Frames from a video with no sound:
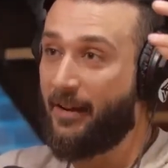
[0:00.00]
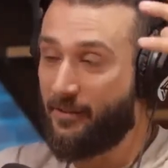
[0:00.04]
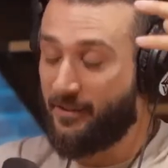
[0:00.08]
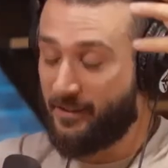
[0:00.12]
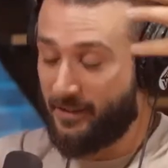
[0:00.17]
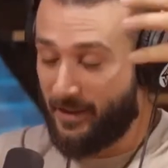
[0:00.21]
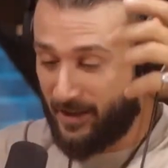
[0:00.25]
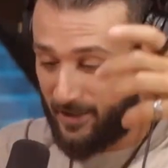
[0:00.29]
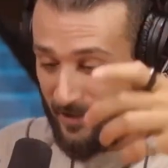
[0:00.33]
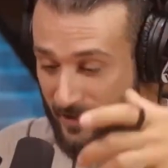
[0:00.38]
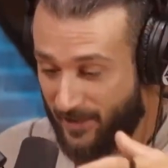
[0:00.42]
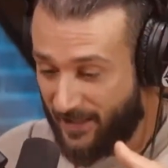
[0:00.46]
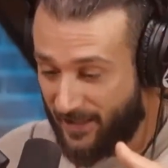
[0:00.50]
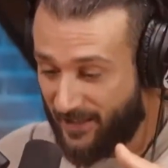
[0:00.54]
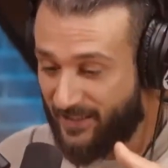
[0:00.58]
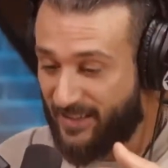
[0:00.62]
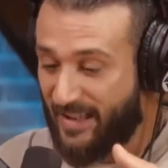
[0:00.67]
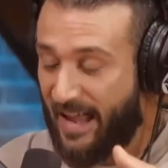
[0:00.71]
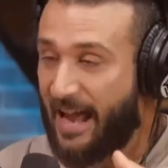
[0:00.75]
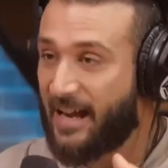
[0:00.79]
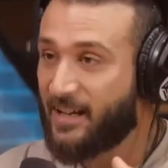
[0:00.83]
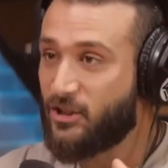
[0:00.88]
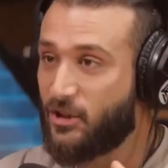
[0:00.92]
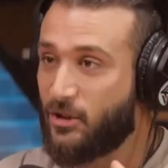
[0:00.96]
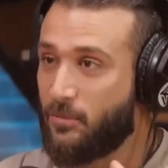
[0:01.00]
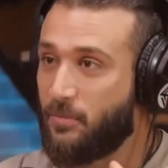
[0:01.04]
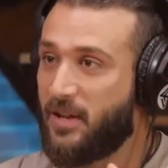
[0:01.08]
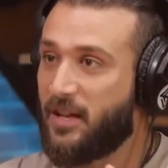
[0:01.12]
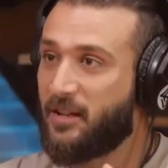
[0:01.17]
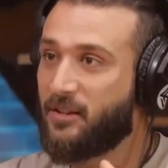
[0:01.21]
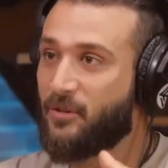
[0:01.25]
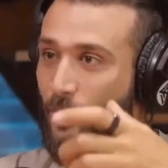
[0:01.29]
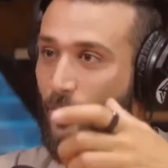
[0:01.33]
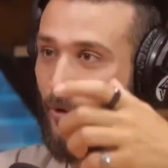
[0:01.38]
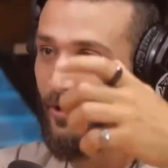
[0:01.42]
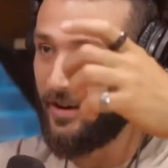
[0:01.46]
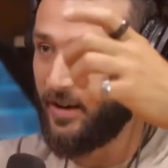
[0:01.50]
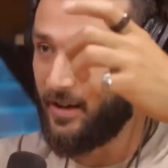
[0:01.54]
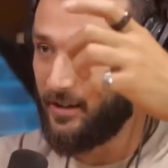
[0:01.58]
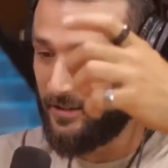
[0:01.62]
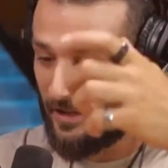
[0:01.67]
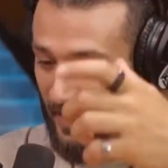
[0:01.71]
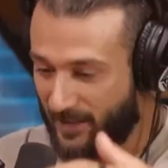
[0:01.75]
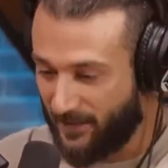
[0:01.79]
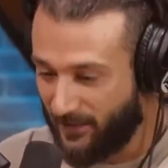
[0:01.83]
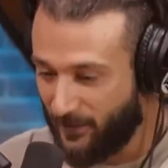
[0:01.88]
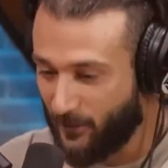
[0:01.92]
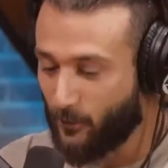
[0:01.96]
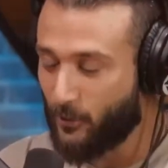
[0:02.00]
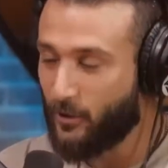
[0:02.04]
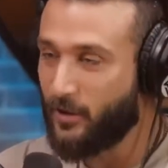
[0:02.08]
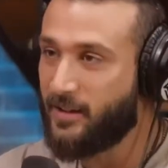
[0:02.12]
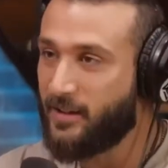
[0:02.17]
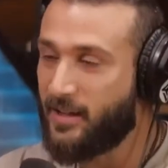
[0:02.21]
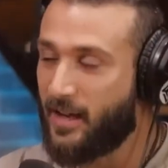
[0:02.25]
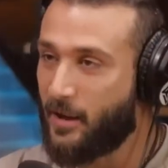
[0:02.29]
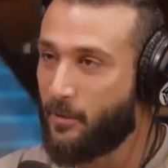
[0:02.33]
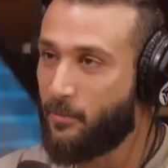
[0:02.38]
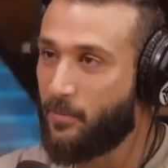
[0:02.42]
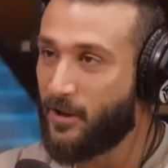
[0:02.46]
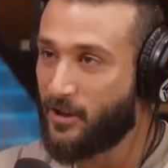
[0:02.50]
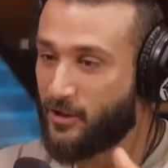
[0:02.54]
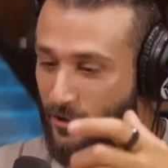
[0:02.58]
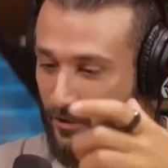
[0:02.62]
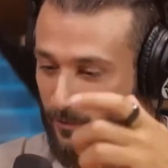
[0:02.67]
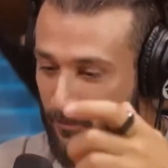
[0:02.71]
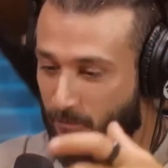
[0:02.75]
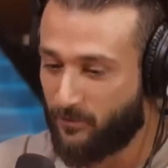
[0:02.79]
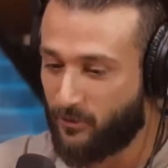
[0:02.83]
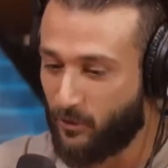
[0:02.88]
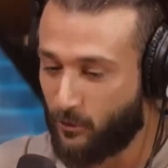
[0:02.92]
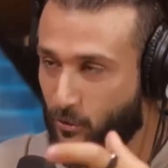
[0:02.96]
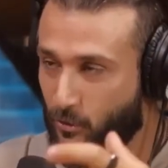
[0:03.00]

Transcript: send it to the exact GPS coordinates, and literally take a picture,